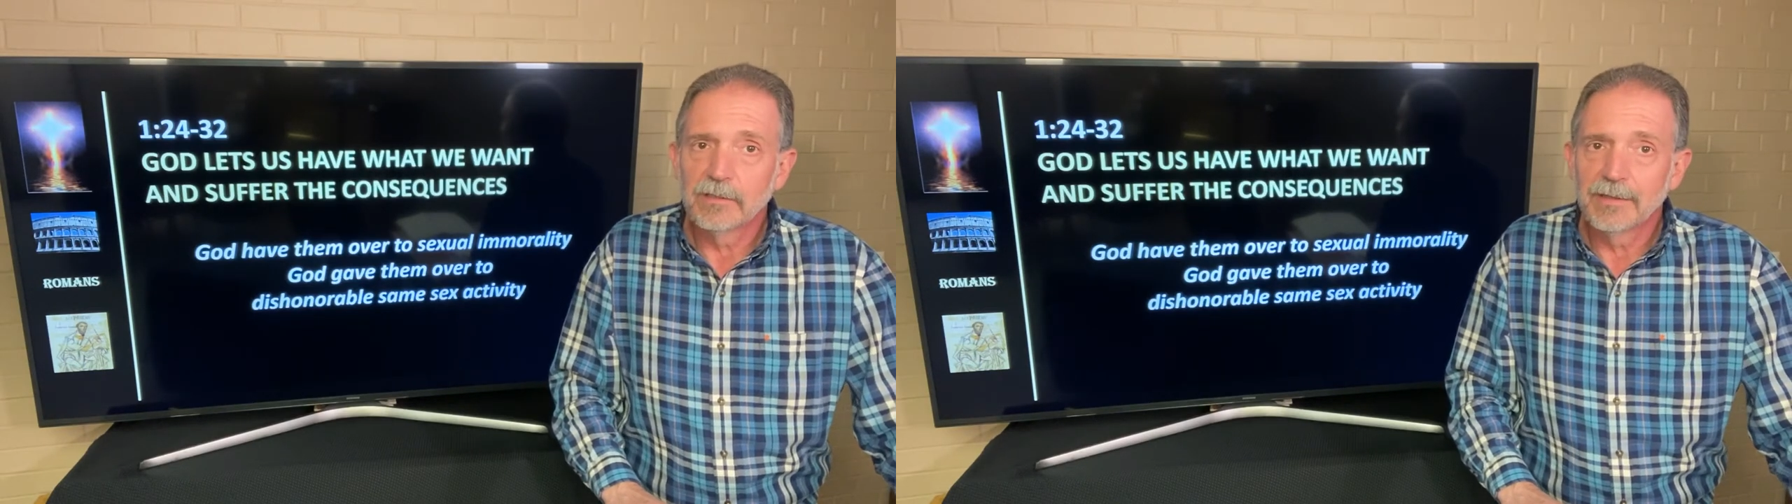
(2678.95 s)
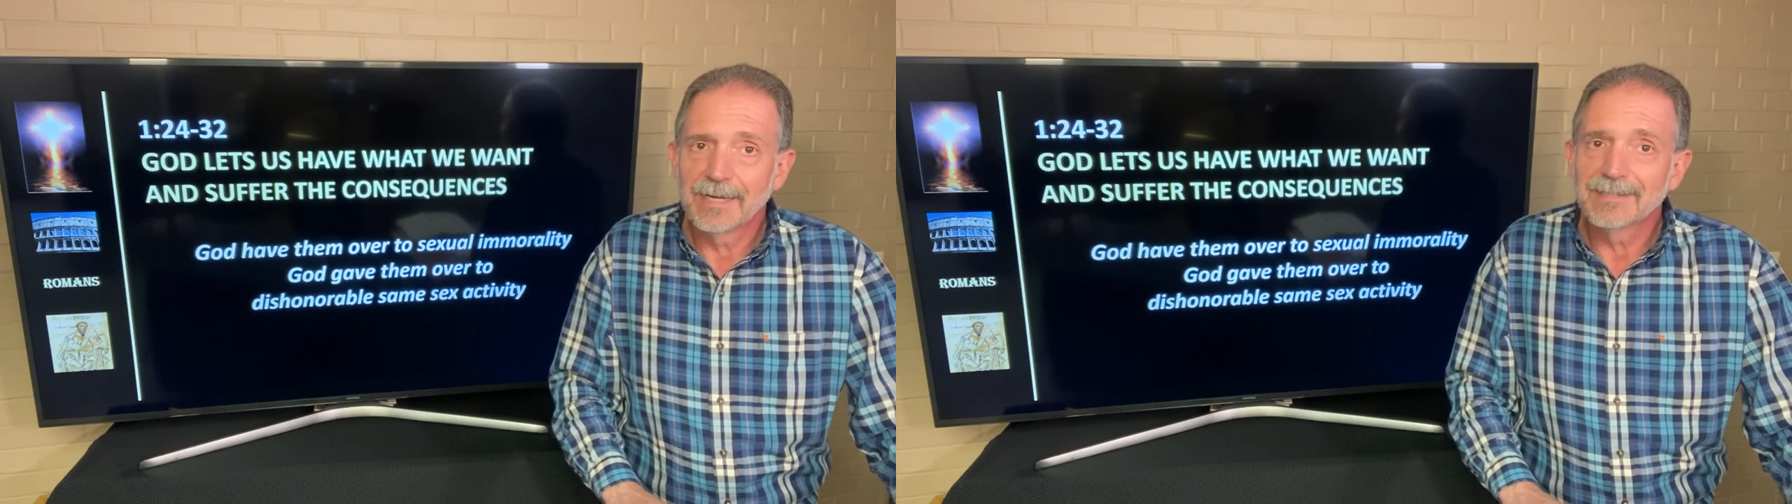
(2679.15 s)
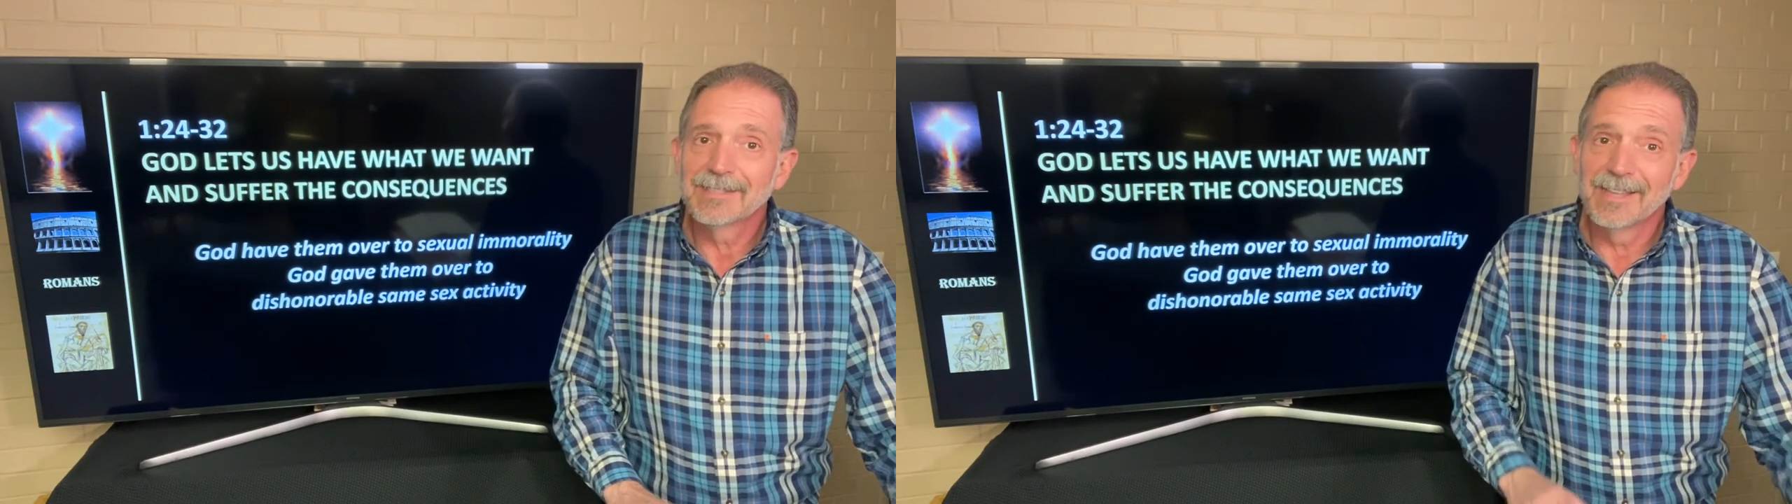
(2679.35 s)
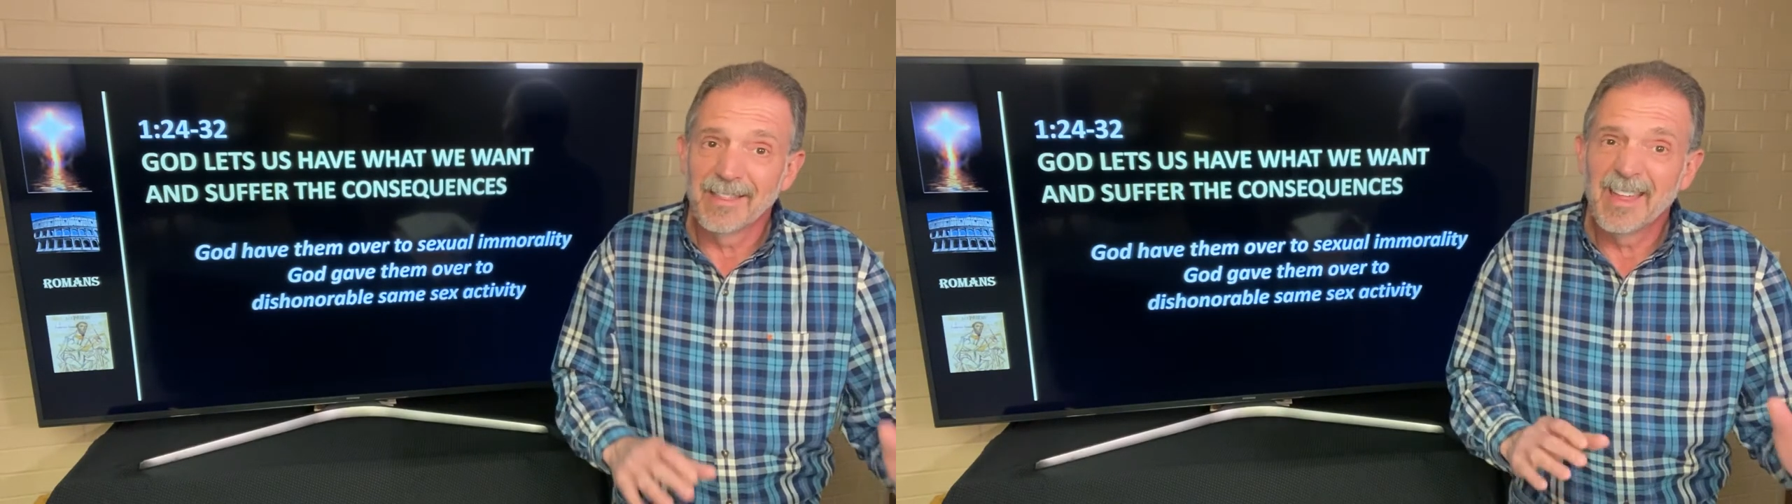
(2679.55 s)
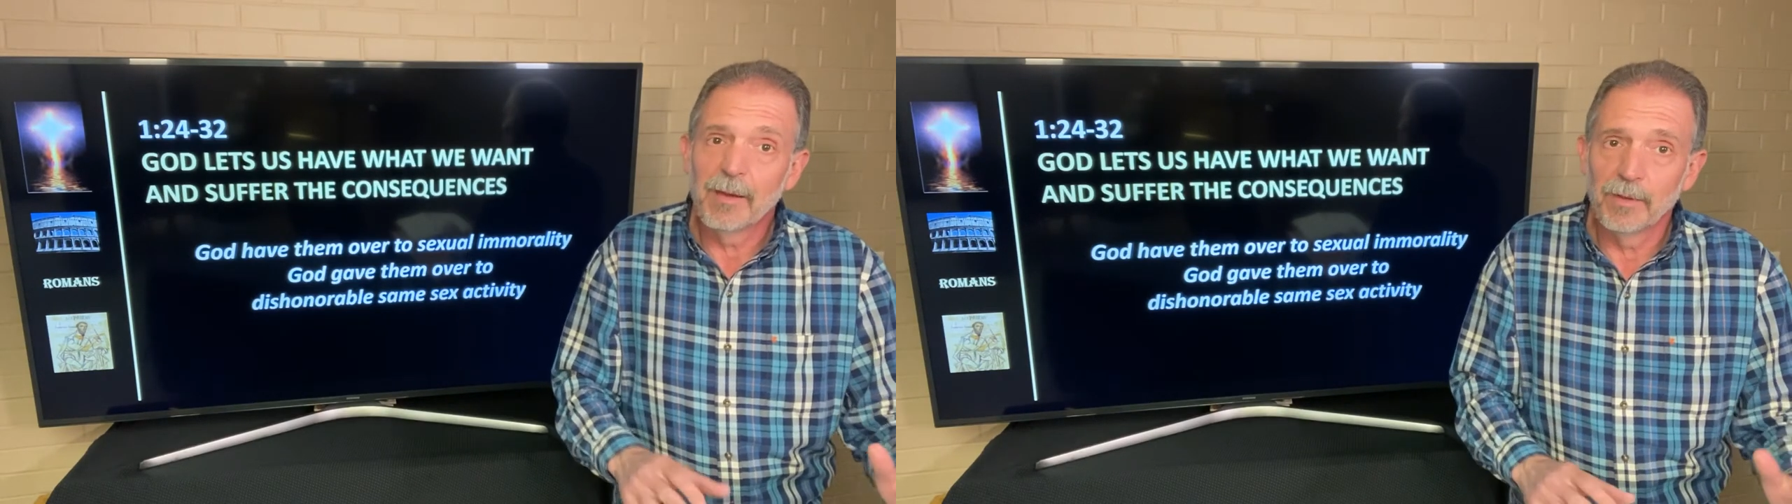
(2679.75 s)
That's the
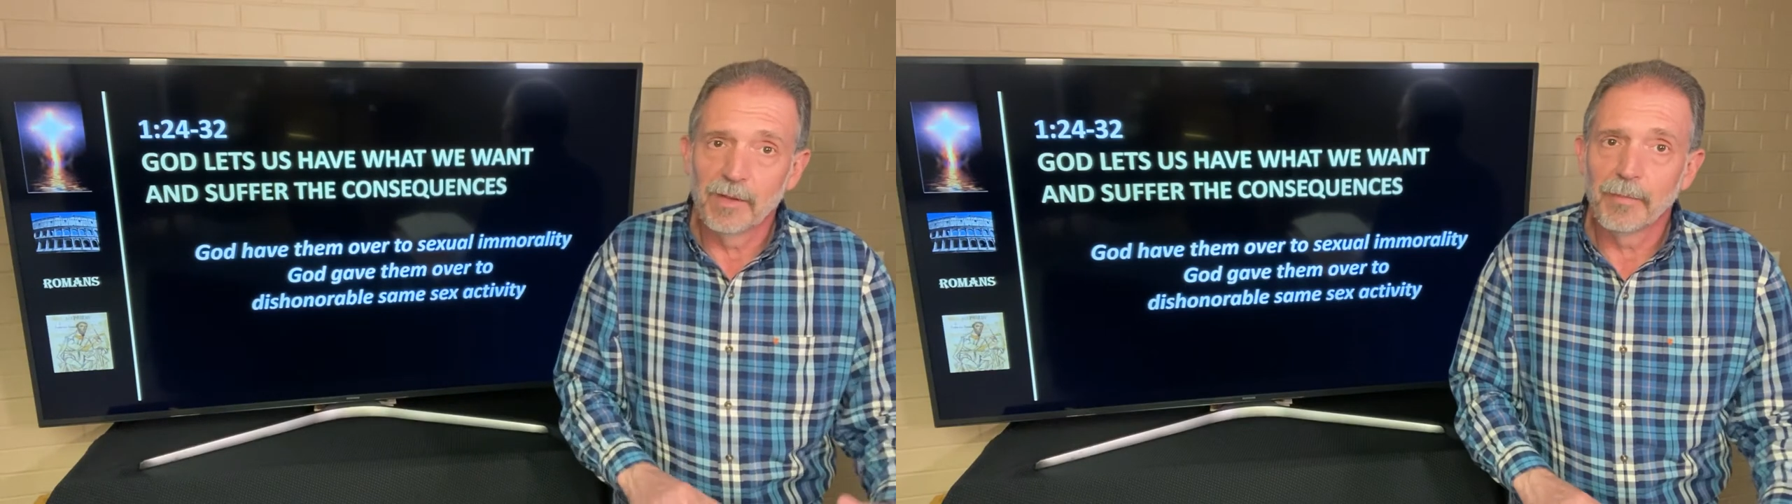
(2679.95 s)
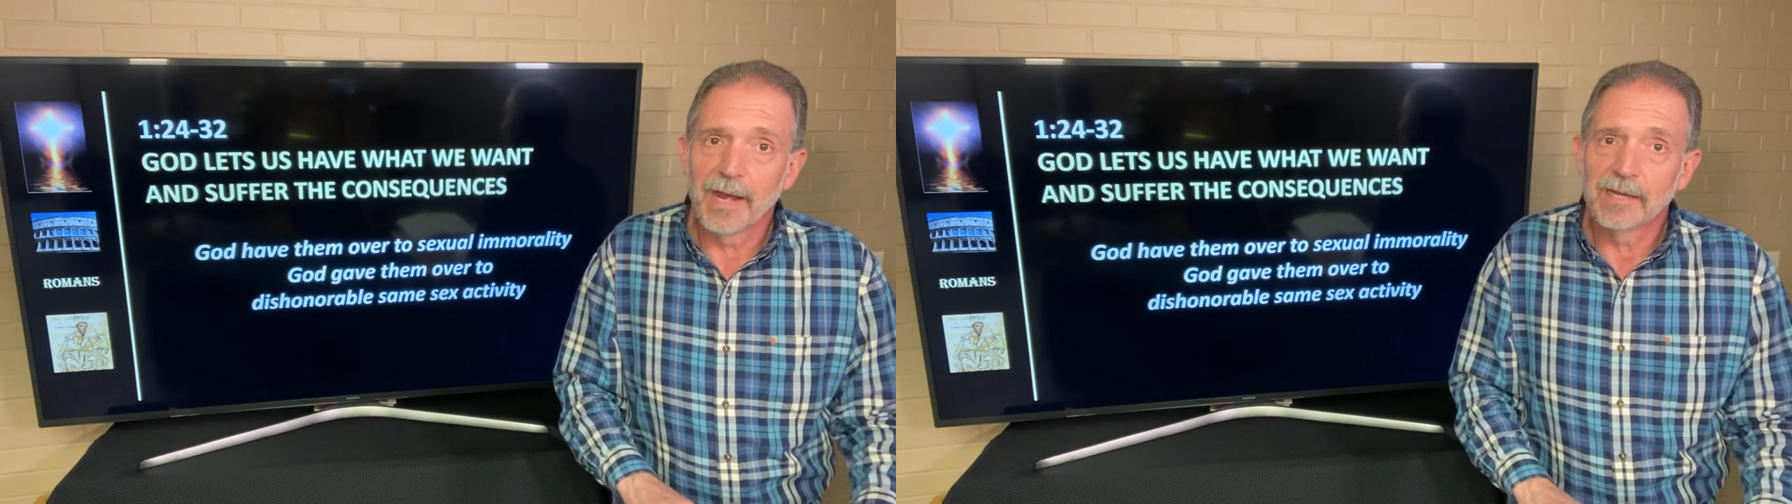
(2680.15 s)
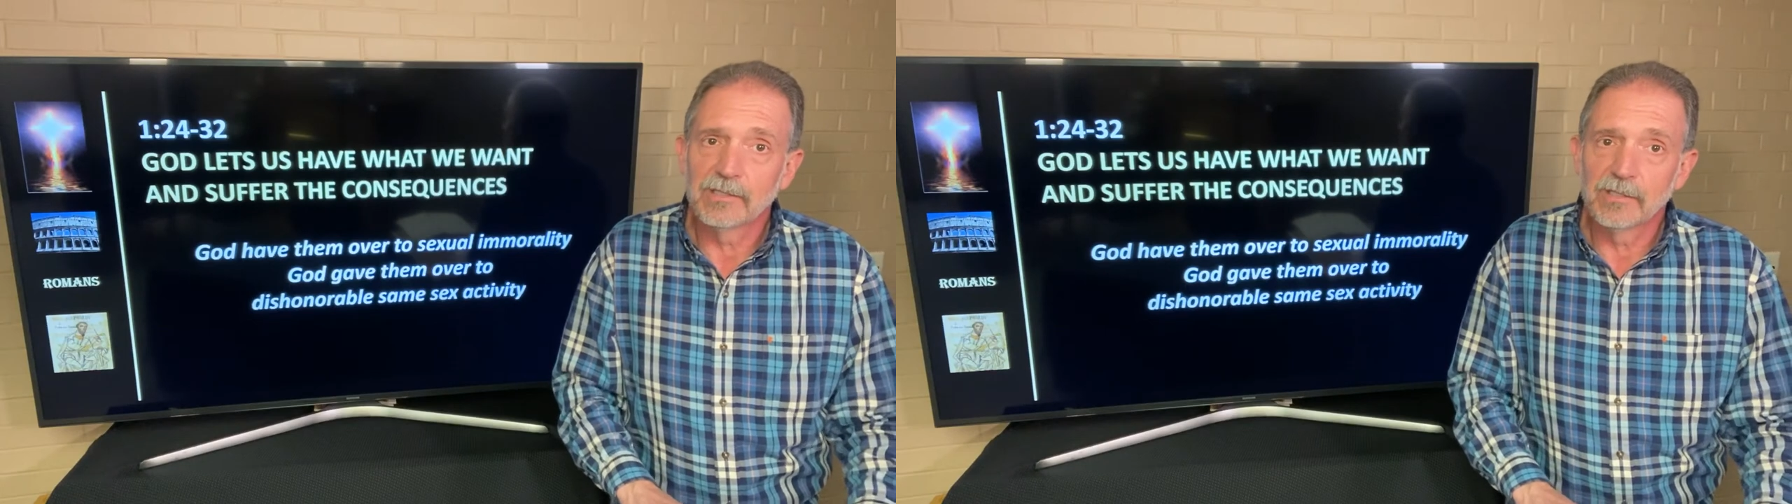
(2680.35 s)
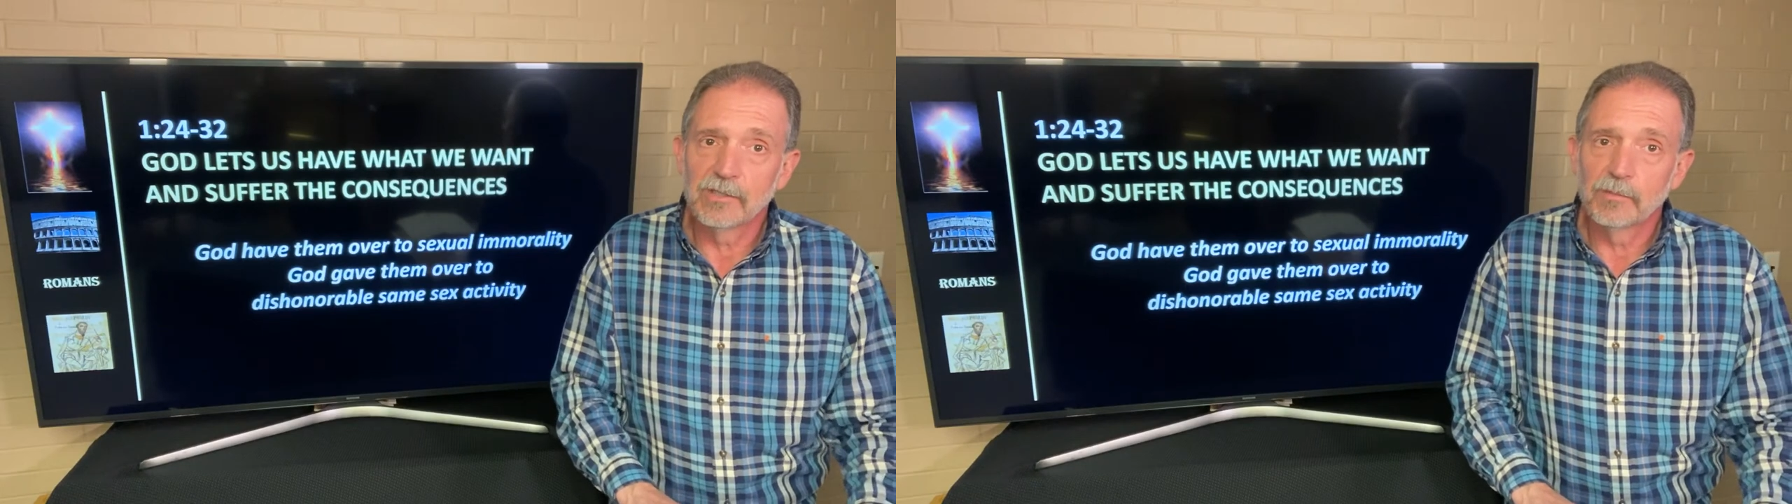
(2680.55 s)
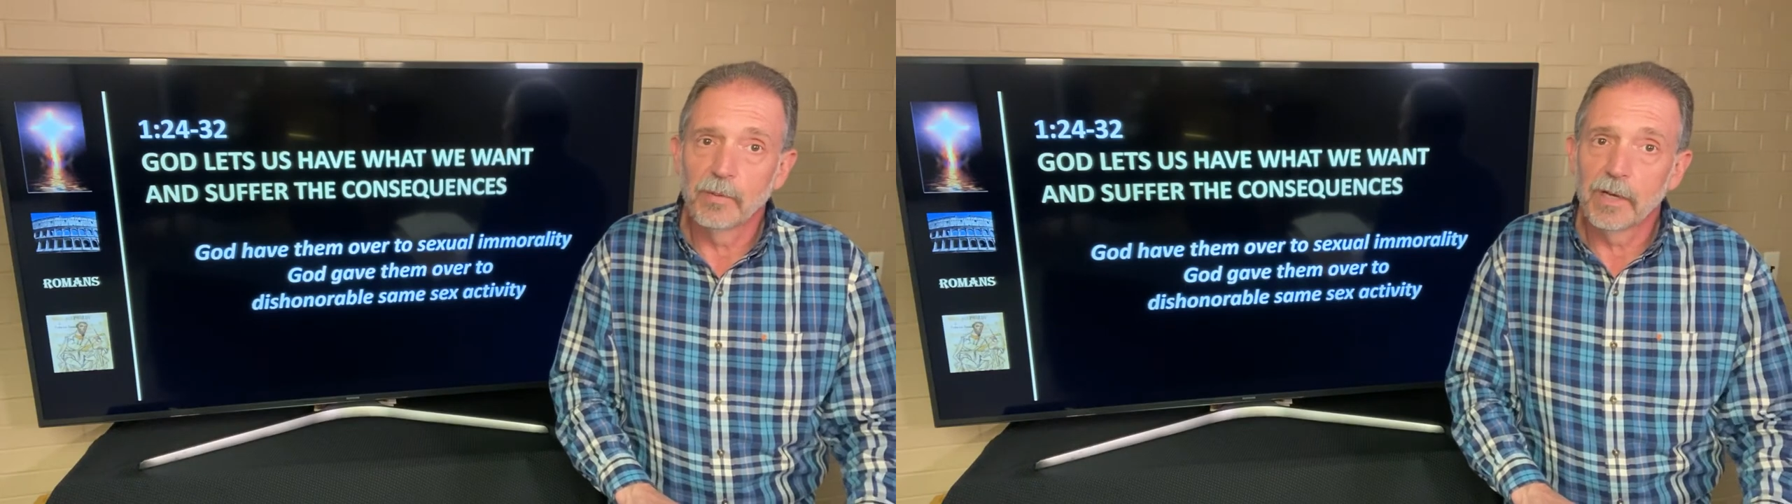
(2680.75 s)
them in the
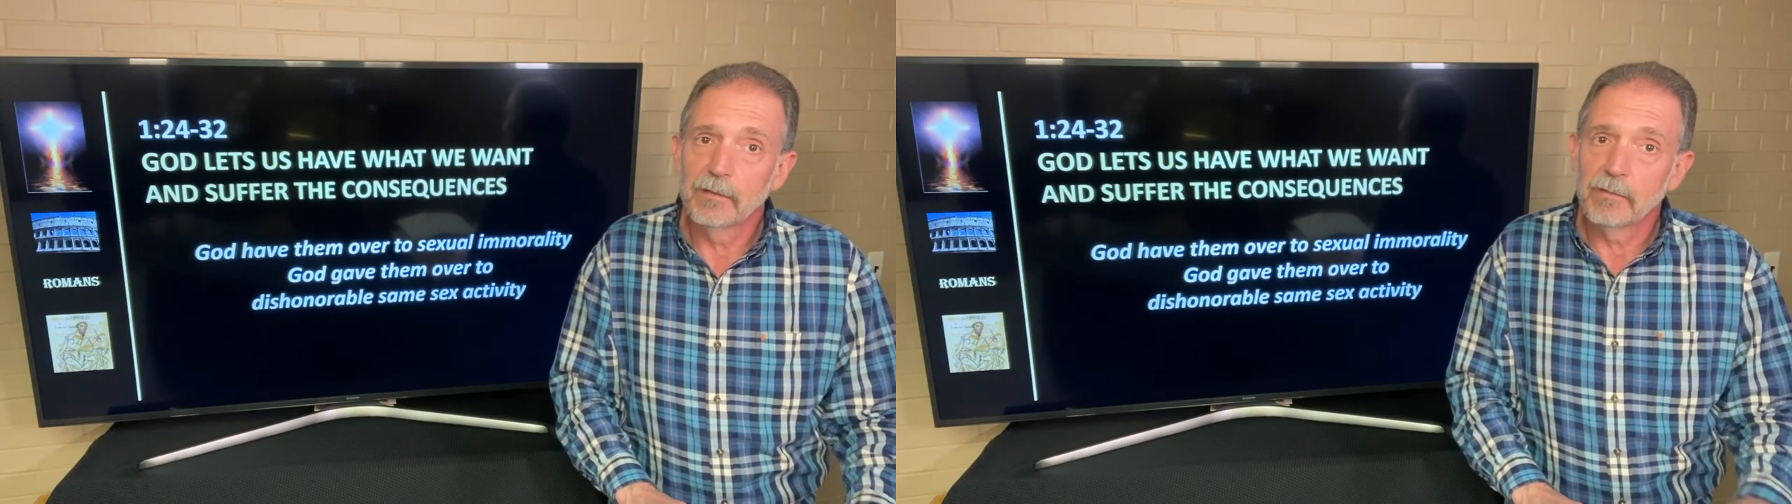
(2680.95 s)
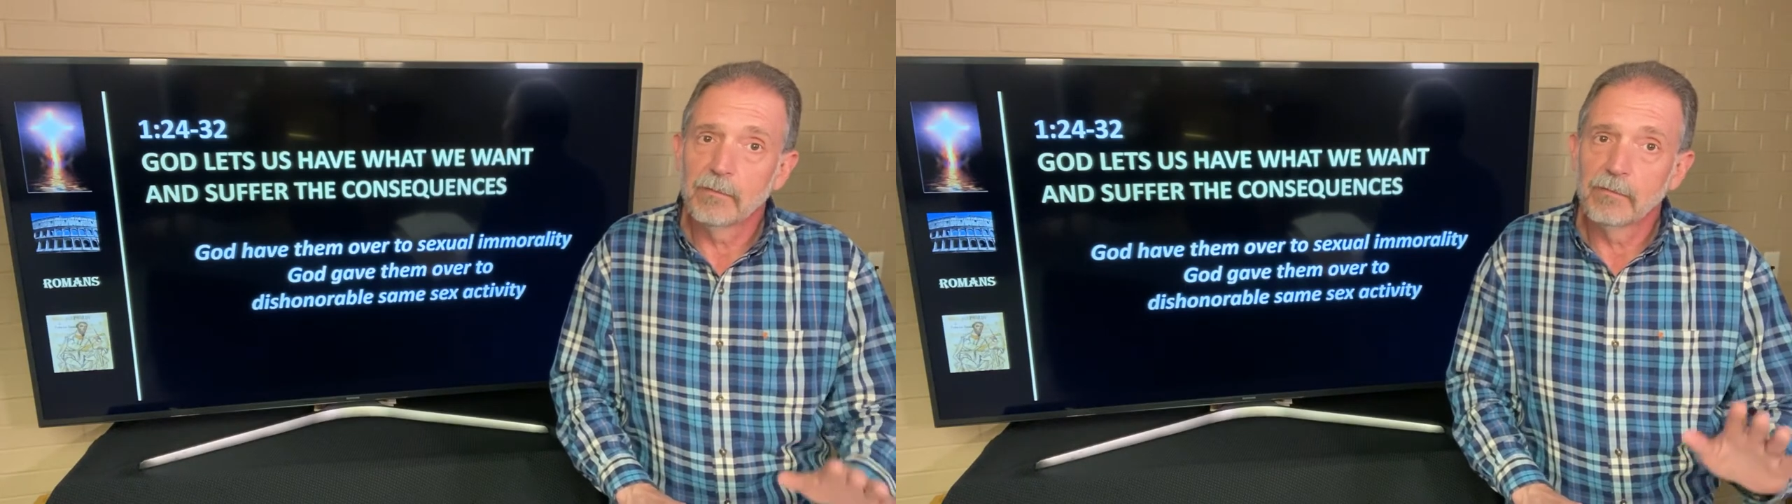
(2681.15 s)
passage, but